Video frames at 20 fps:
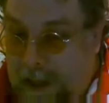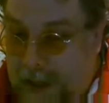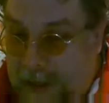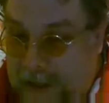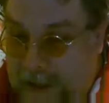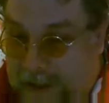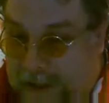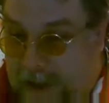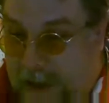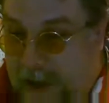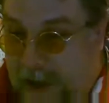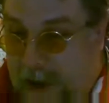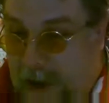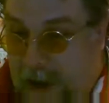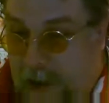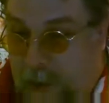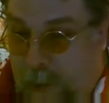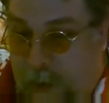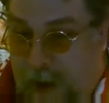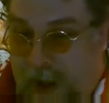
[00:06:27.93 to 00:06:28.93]
get
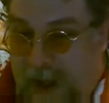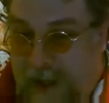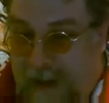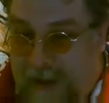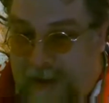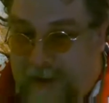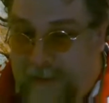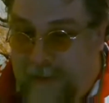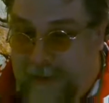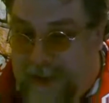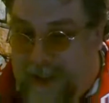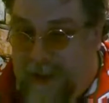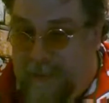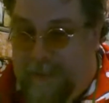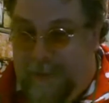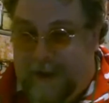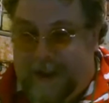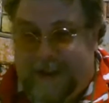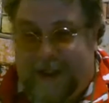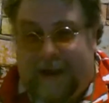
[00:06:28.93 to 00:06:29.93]
on well and keep
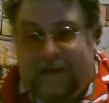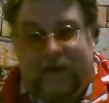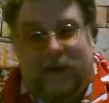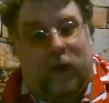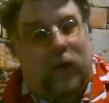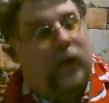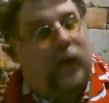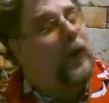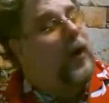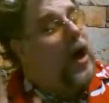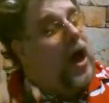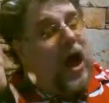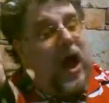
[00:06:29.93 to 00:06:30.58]
ourselves going well.